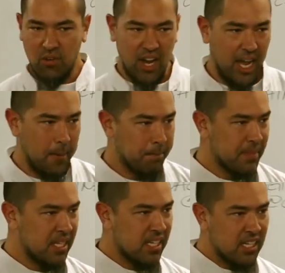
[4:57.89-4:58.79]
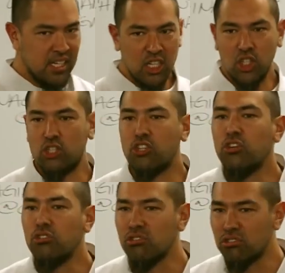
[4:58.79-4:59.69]
right?
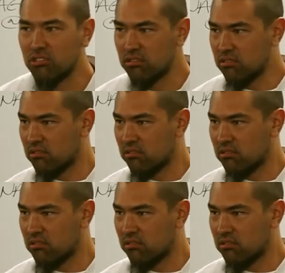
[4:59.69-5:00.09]
Gu.